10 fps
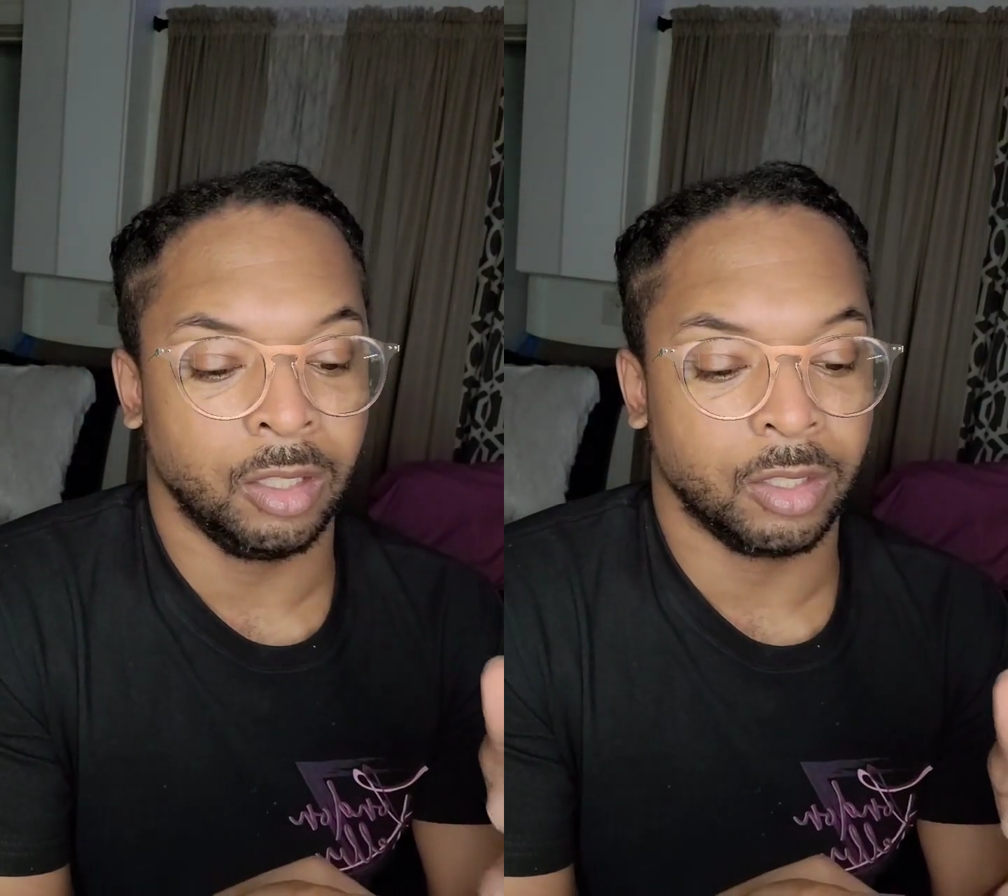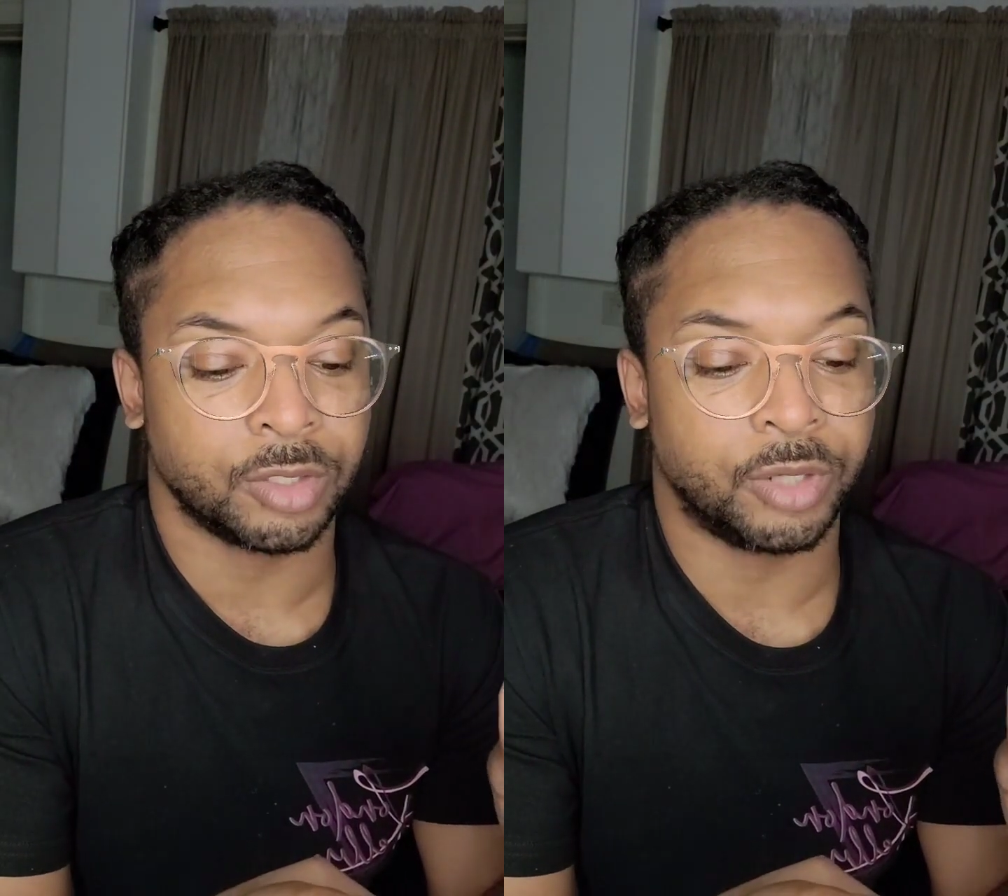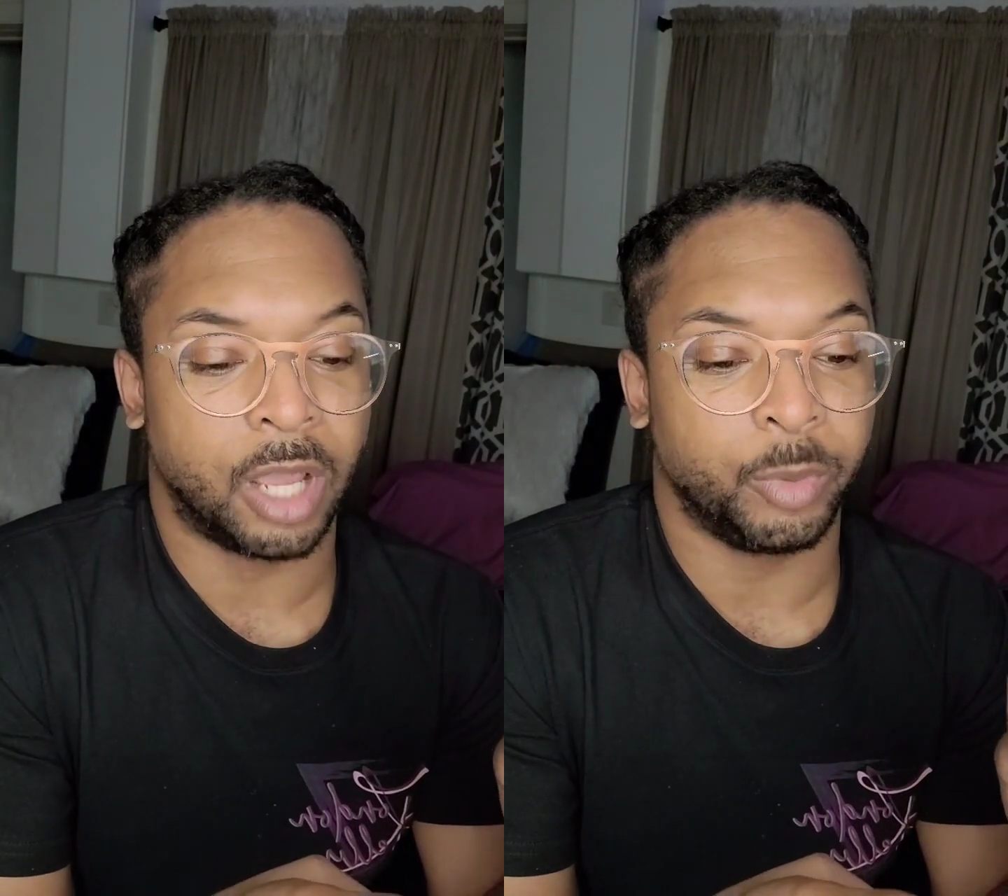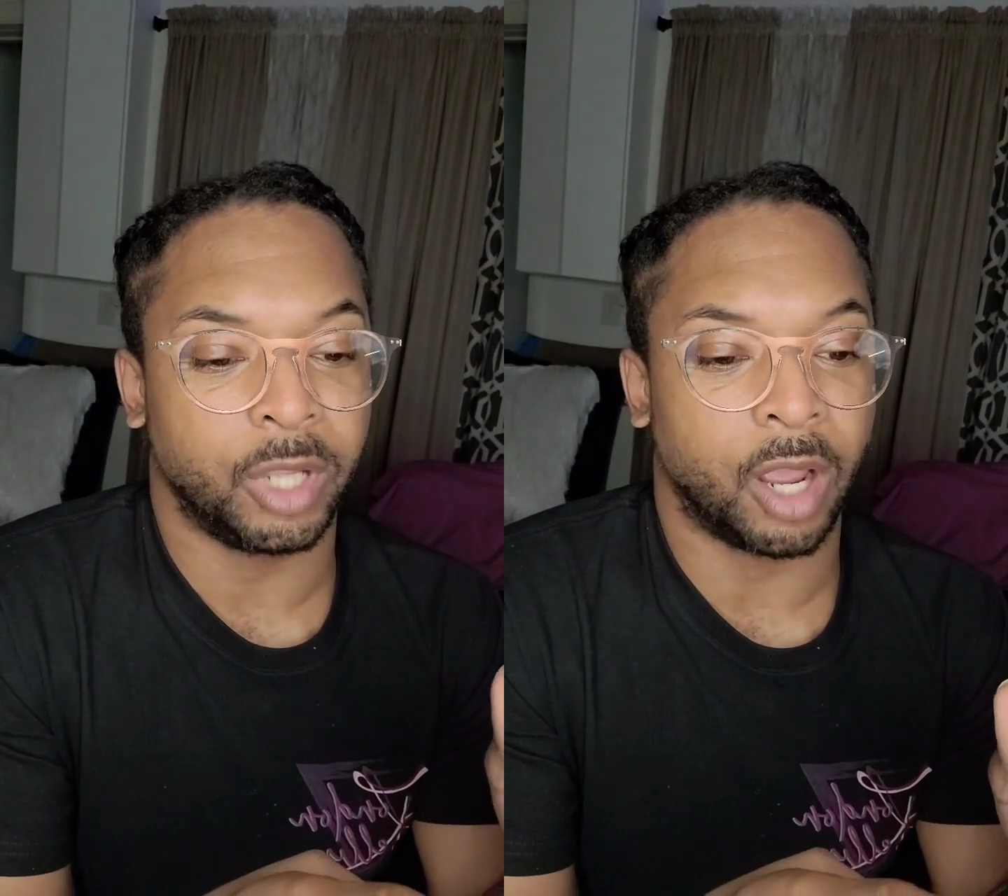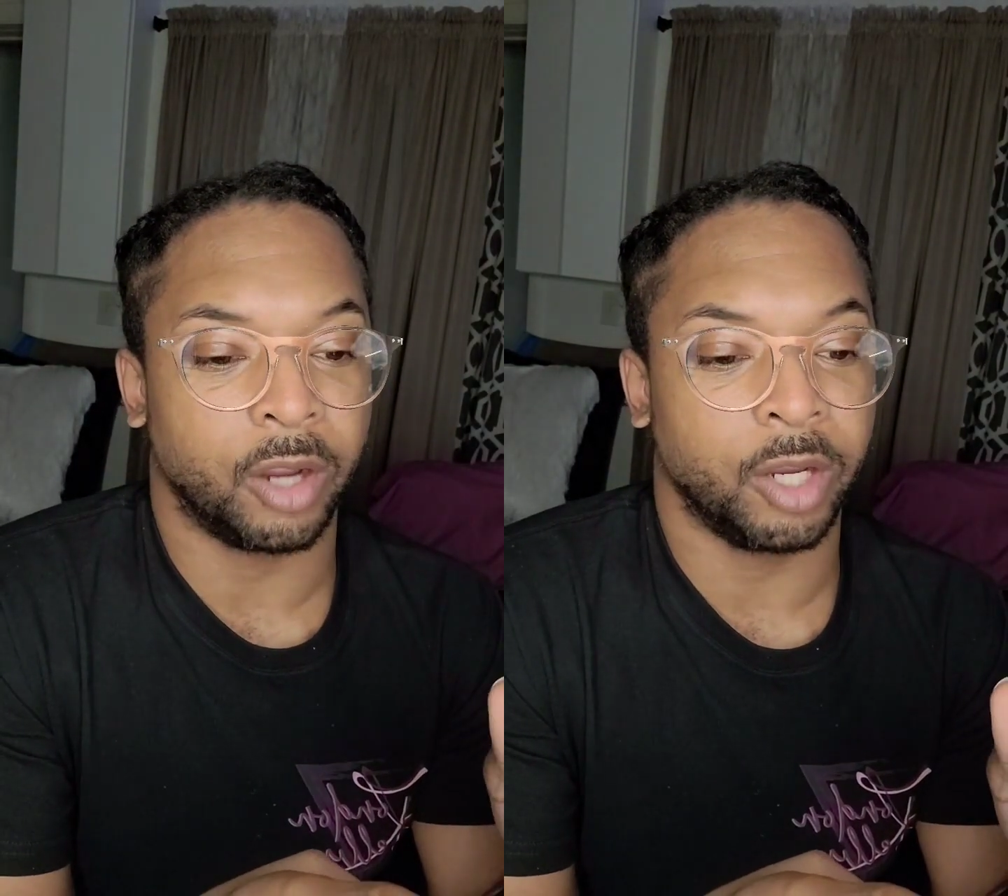So now
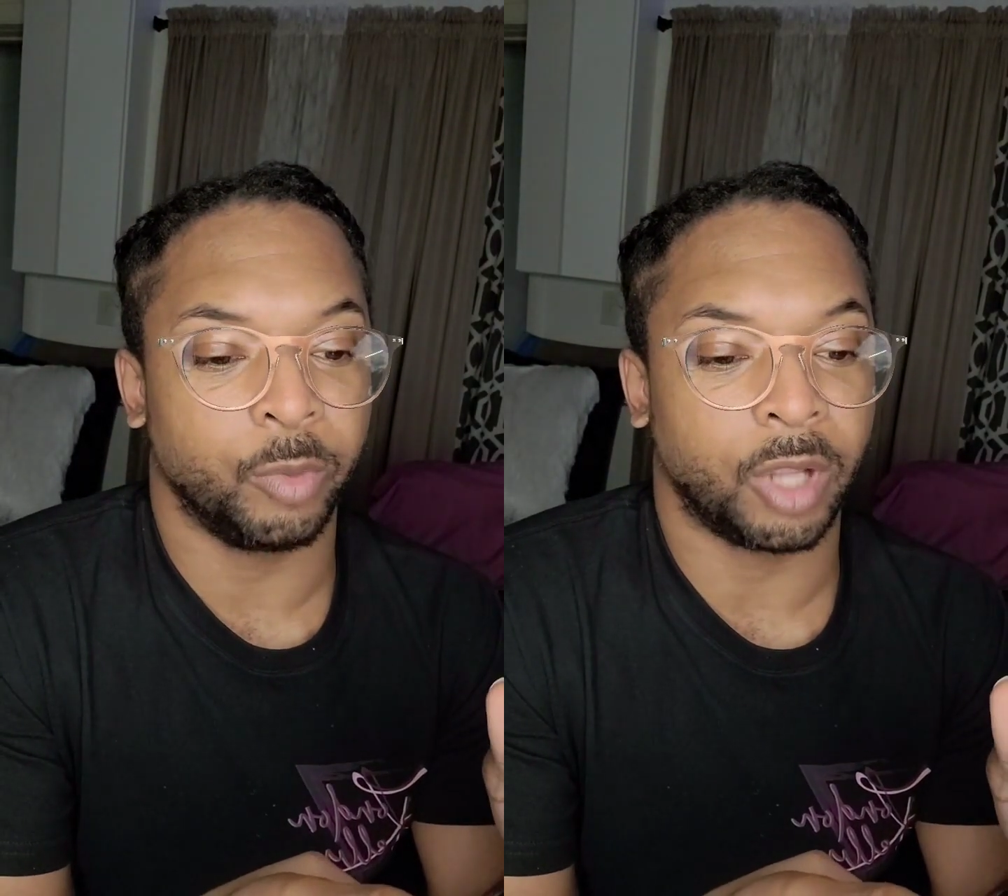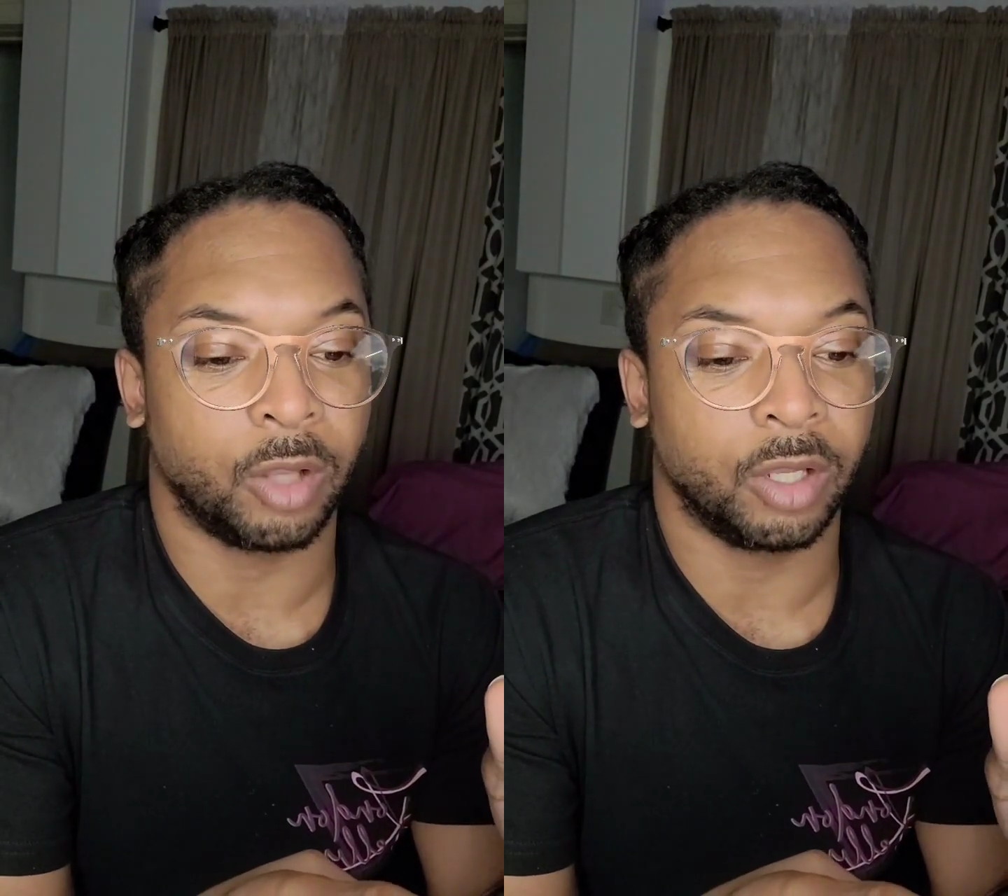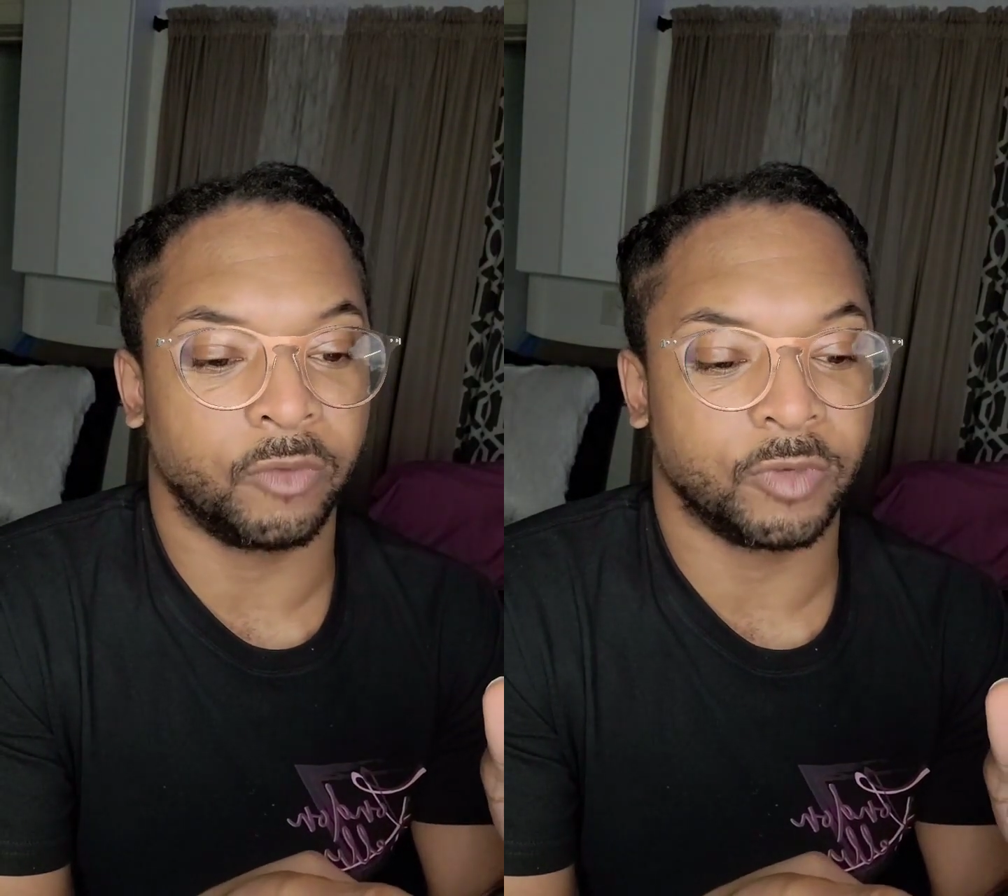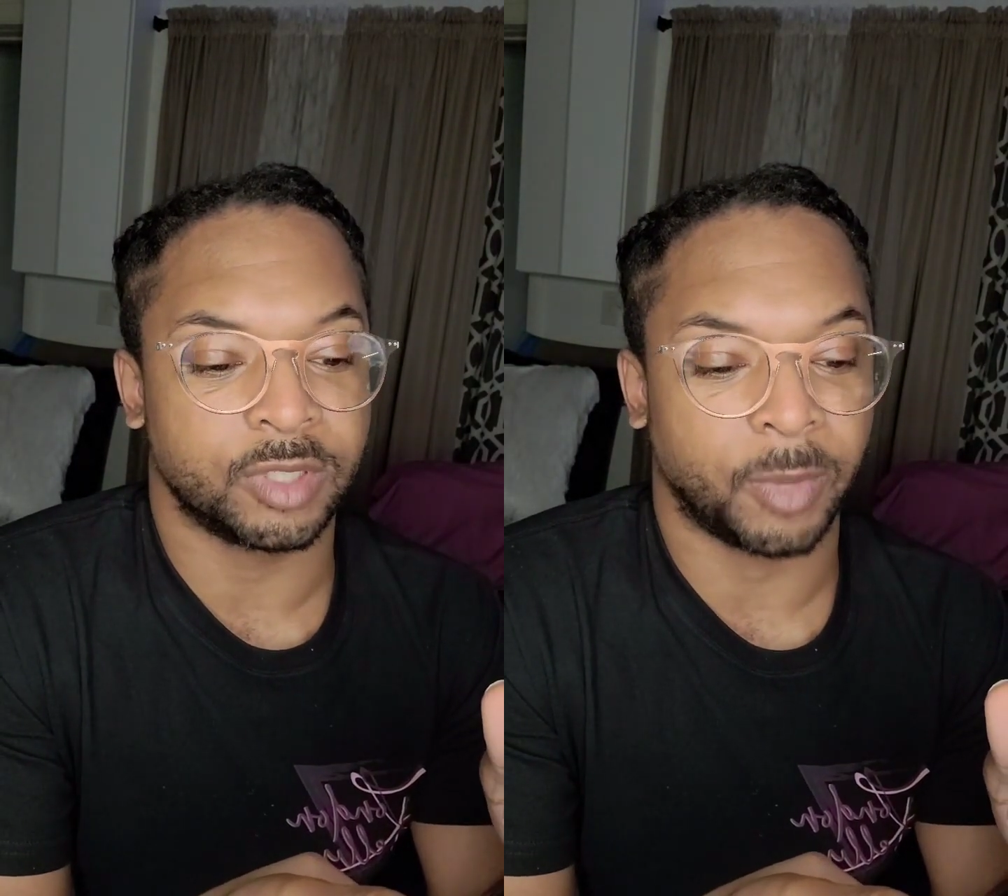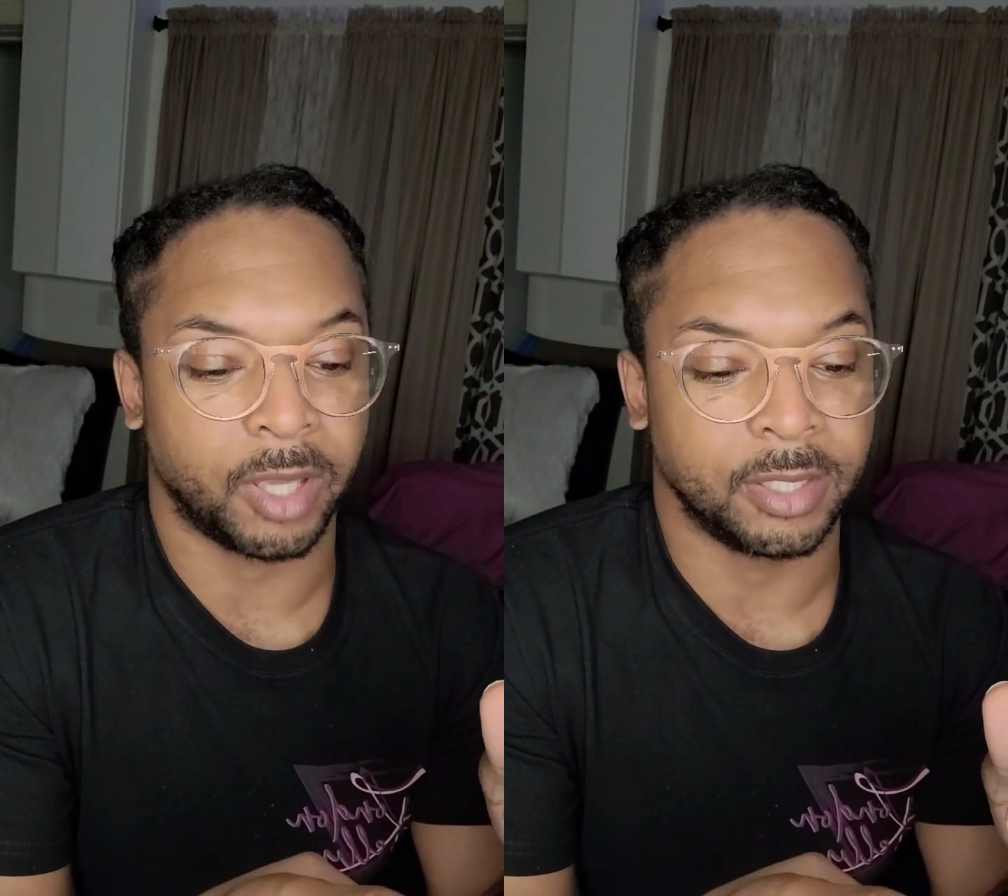here we are looking for
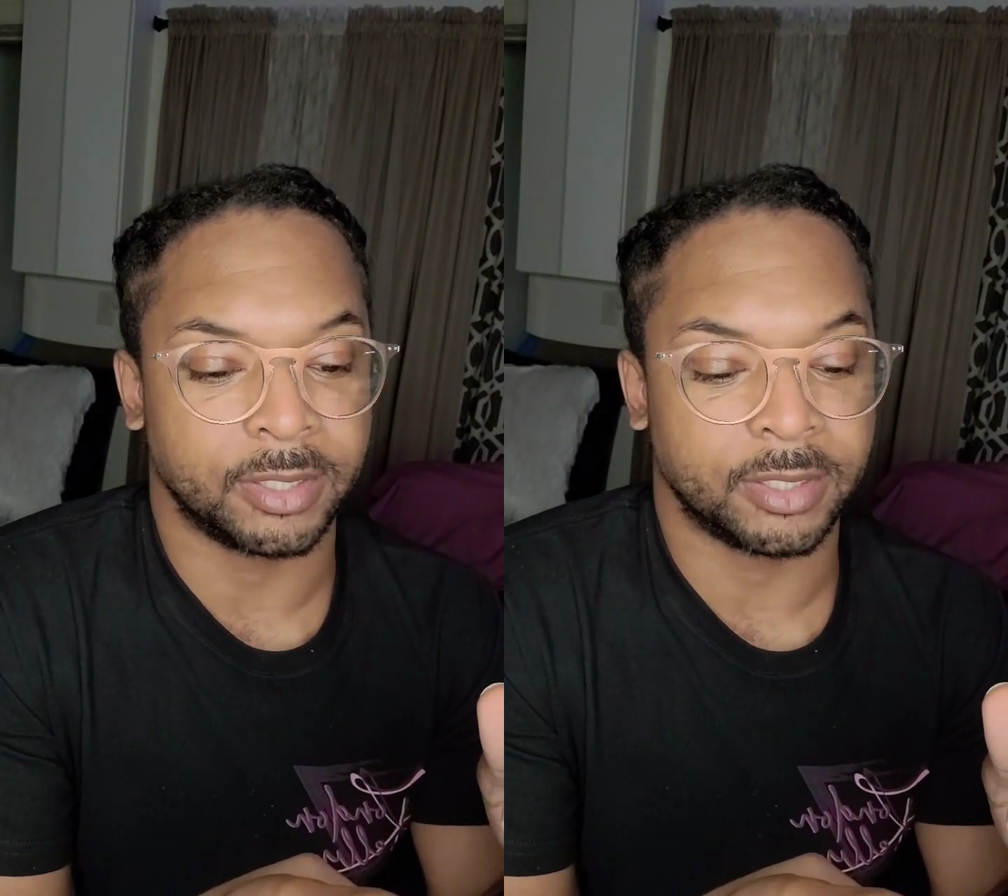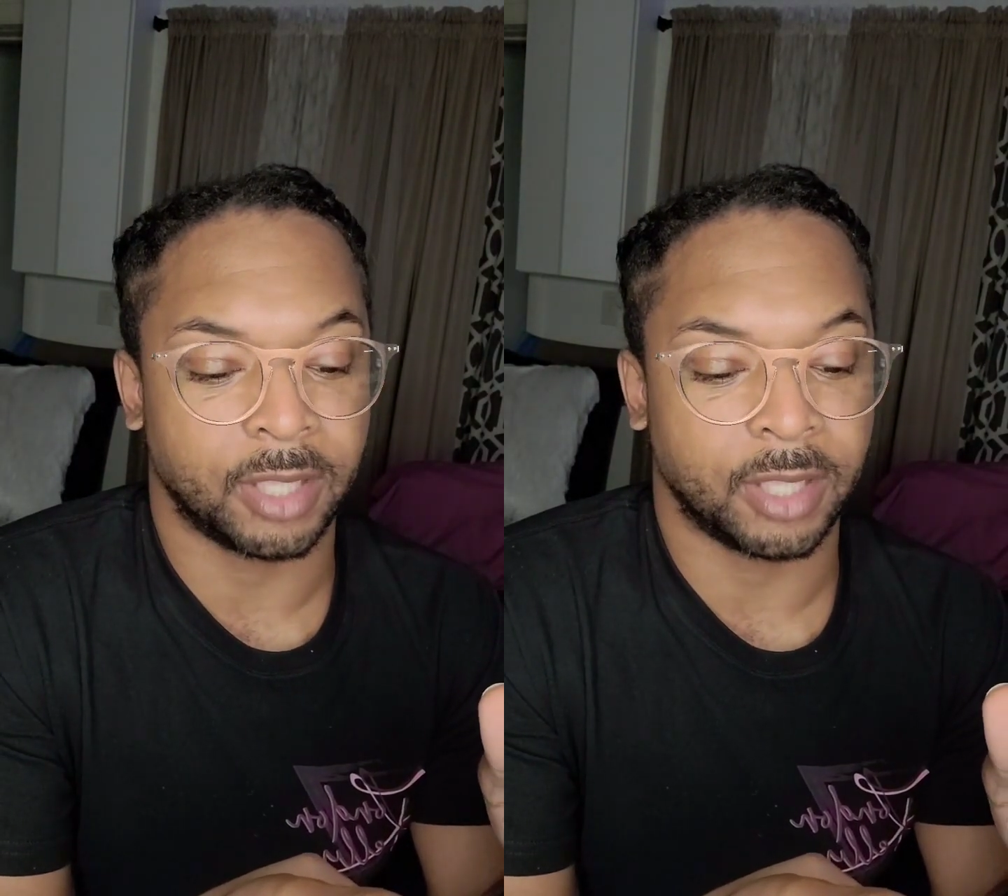Spice.